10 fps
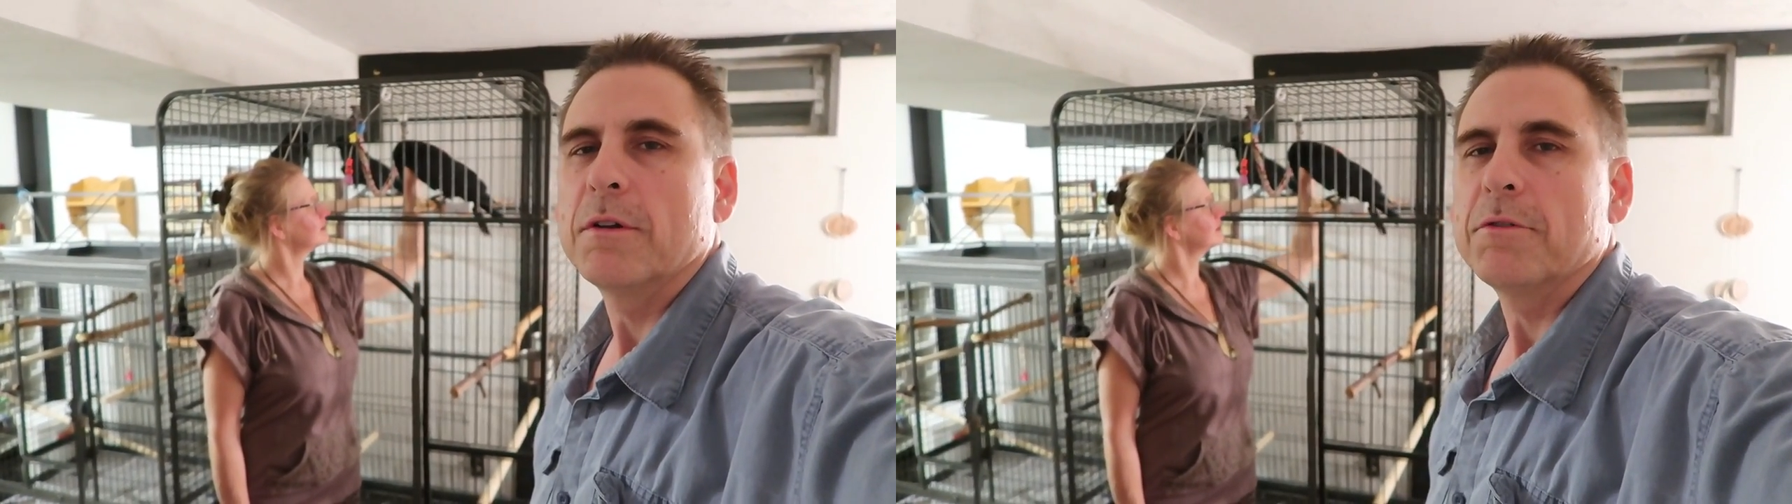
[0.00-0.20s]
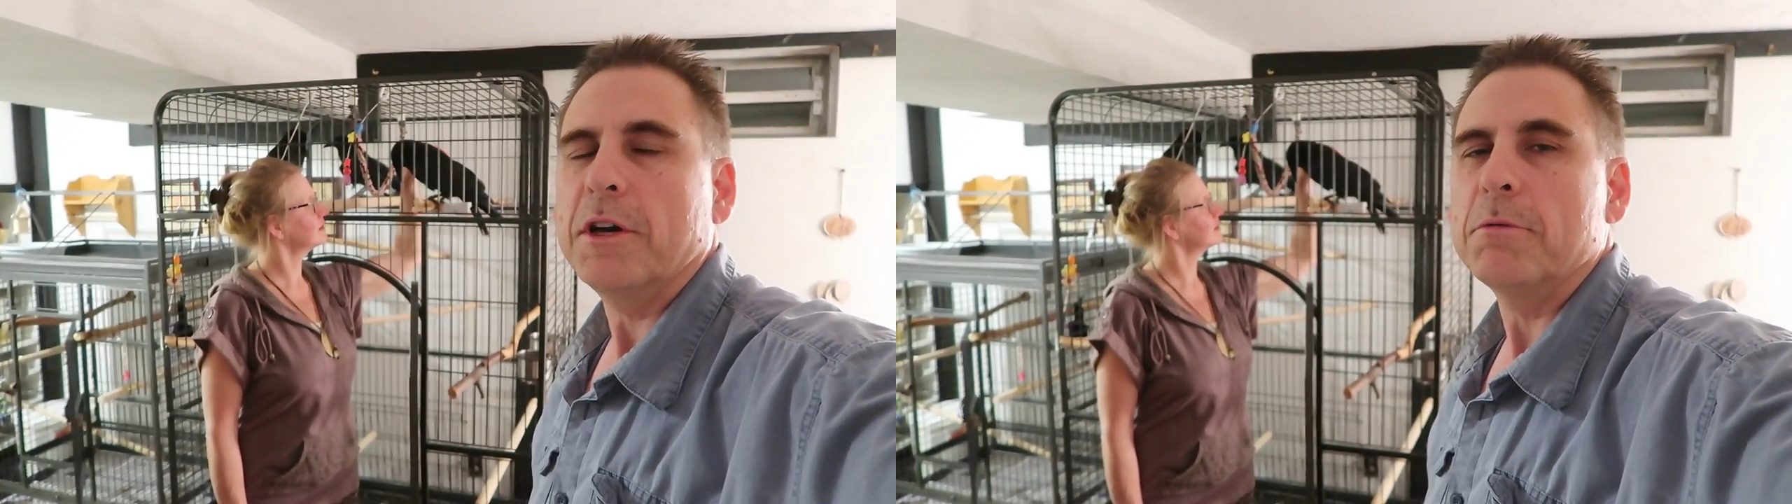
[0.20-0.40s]

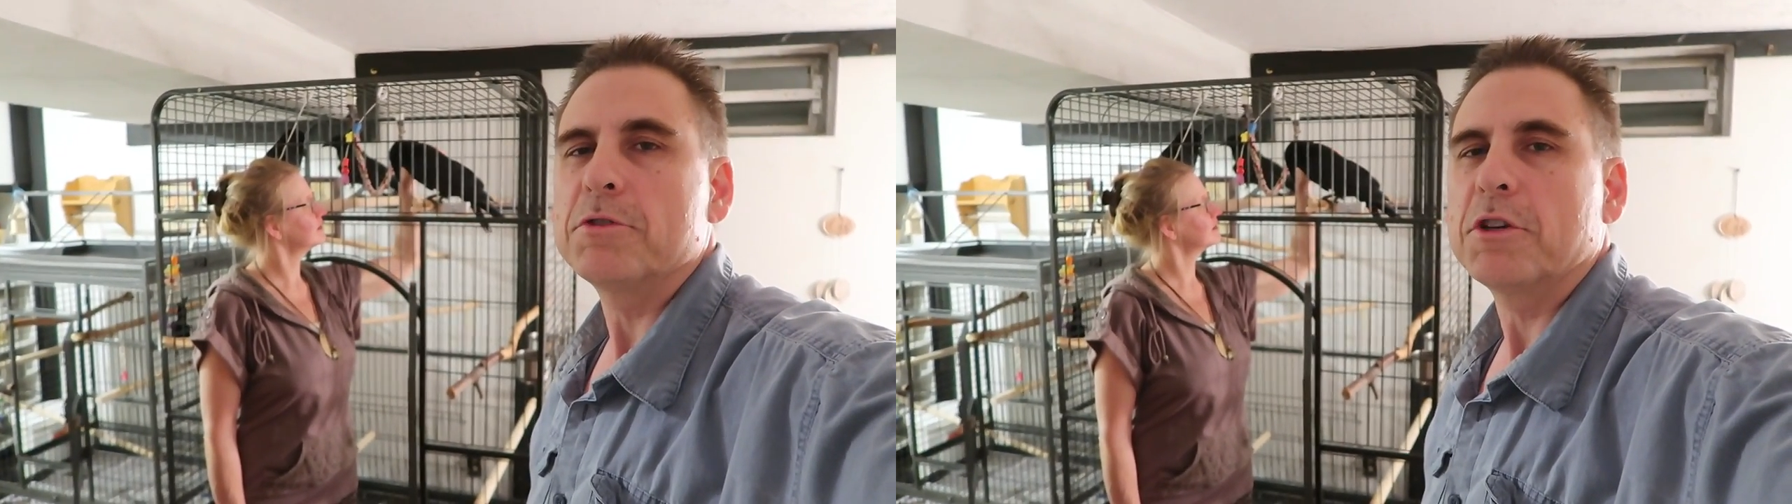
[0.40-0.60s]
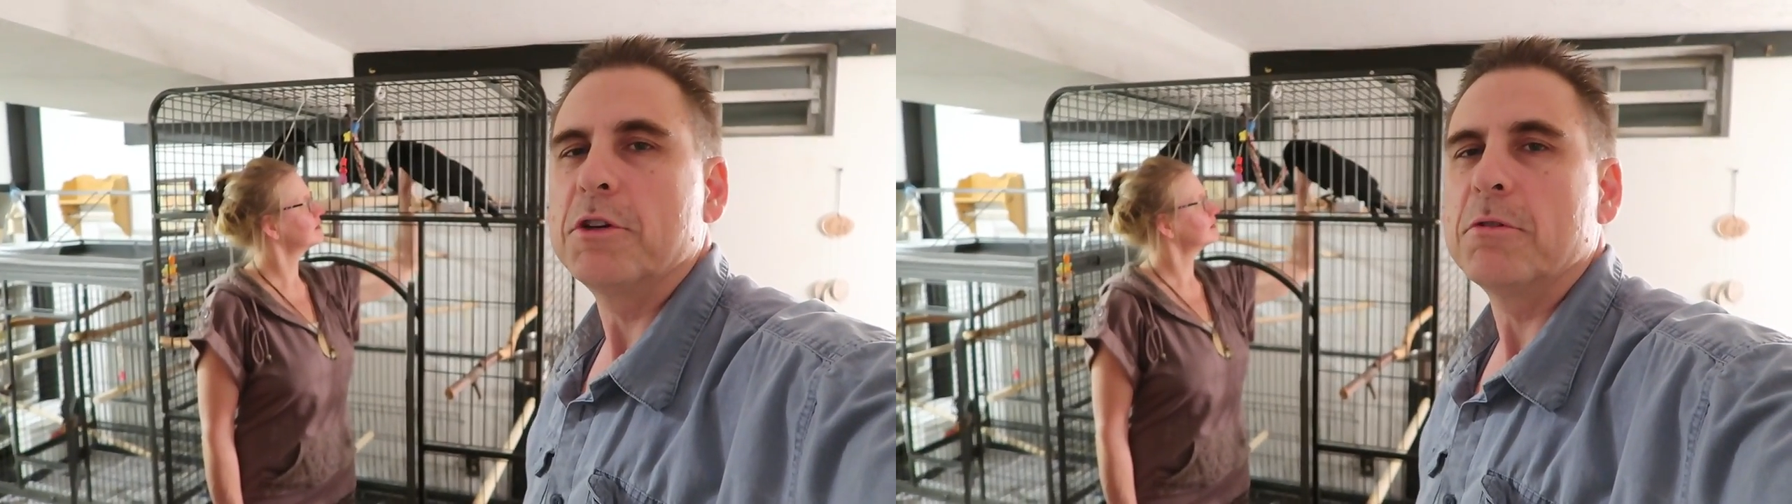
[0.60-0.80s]
That was a
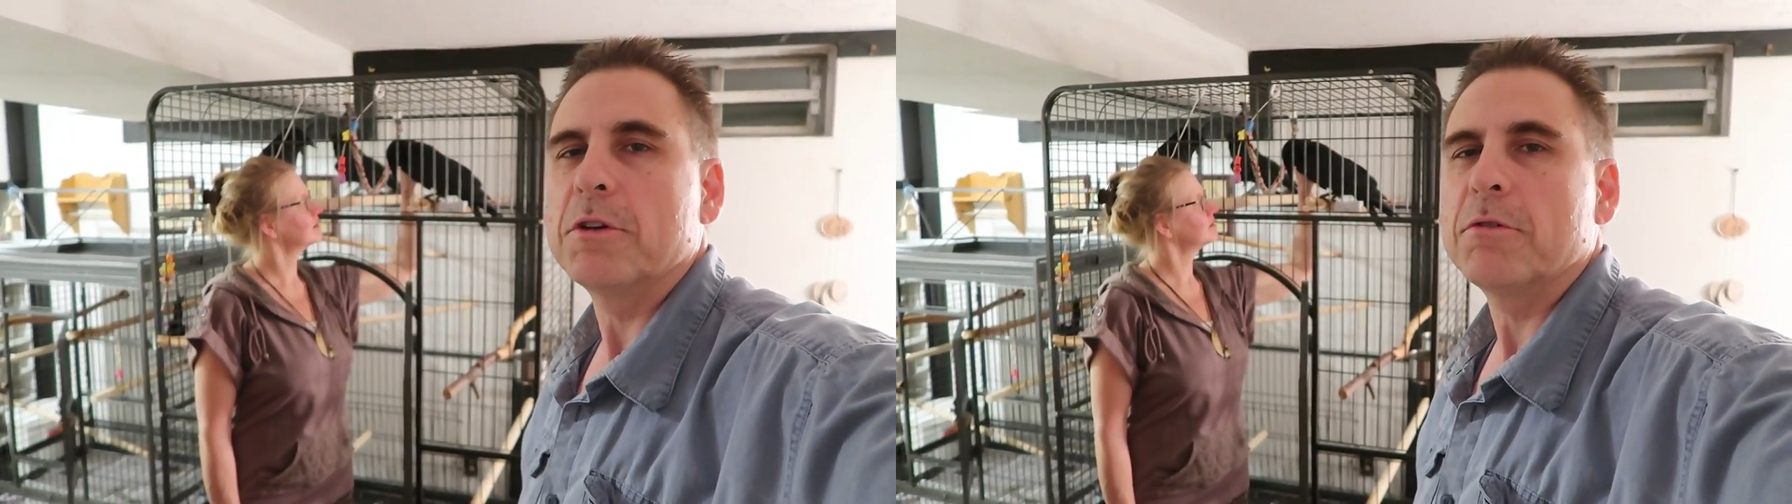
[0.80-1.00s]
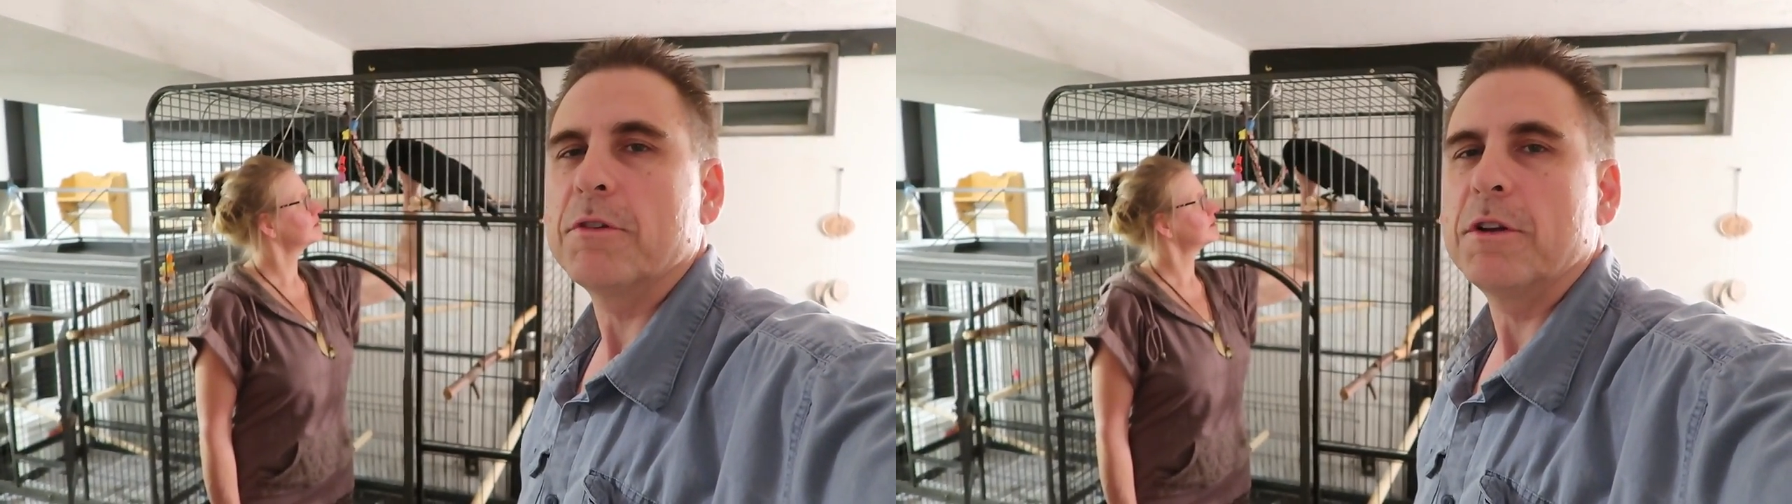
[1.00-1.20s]
cute
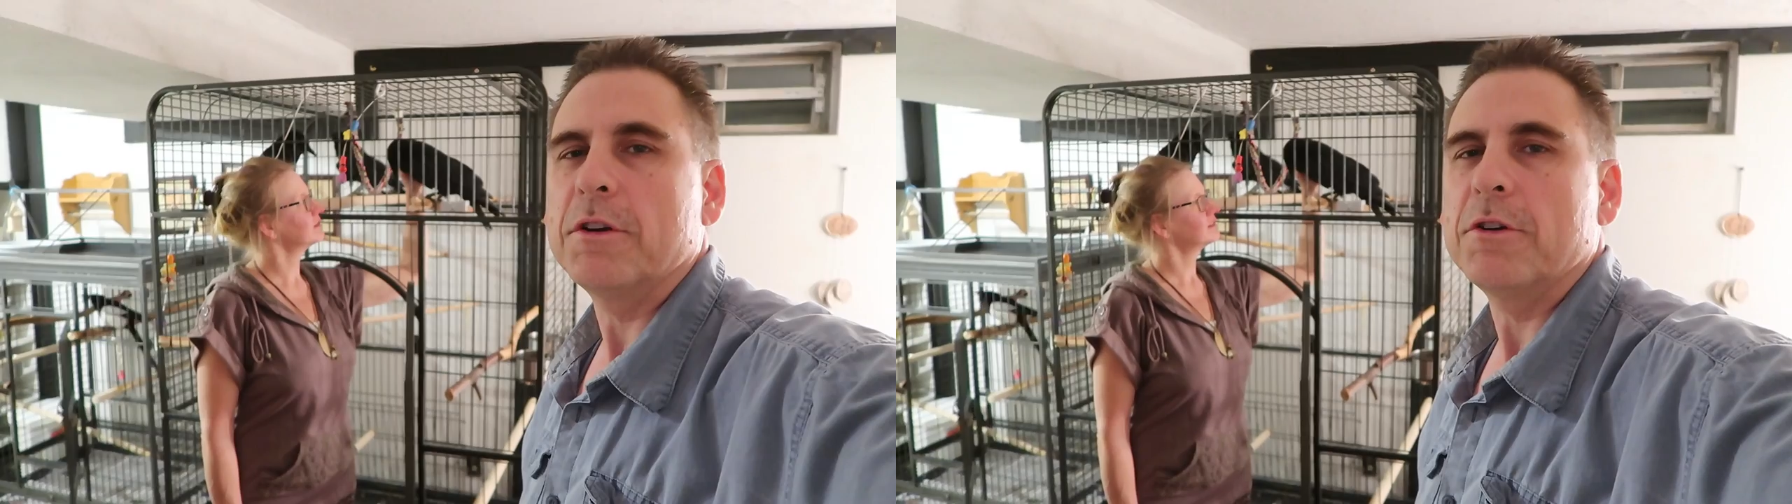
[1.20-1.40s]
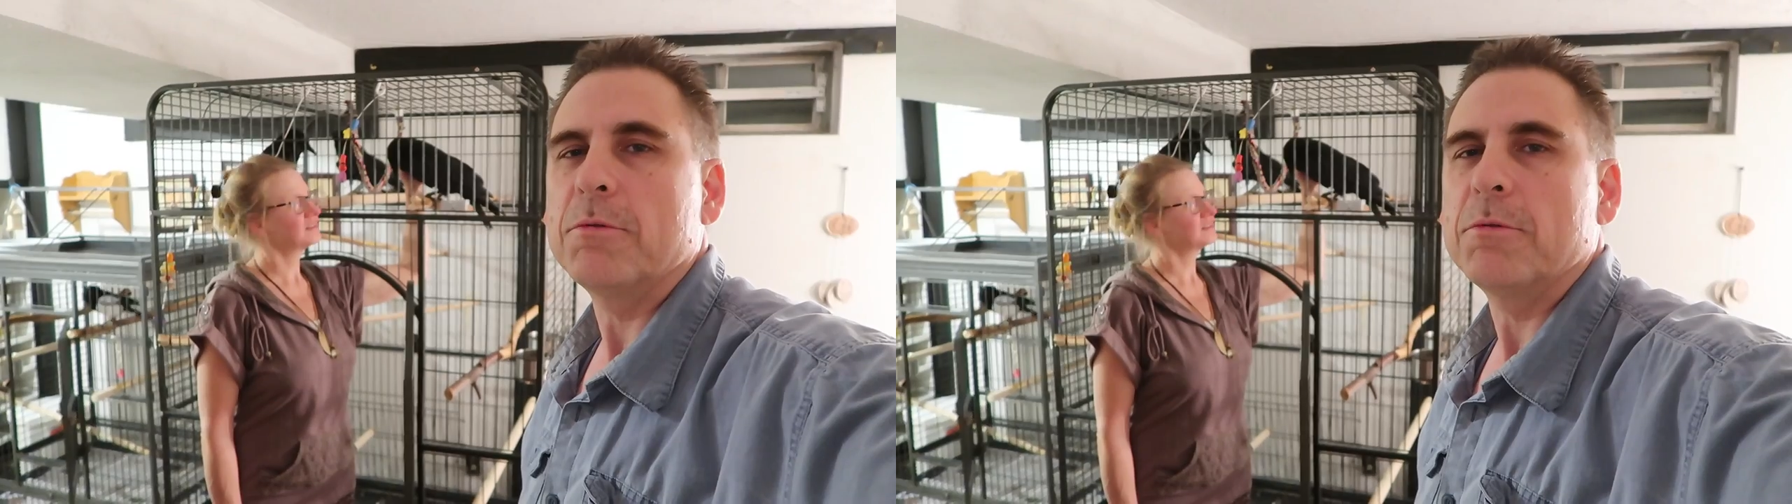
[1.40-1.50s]
little video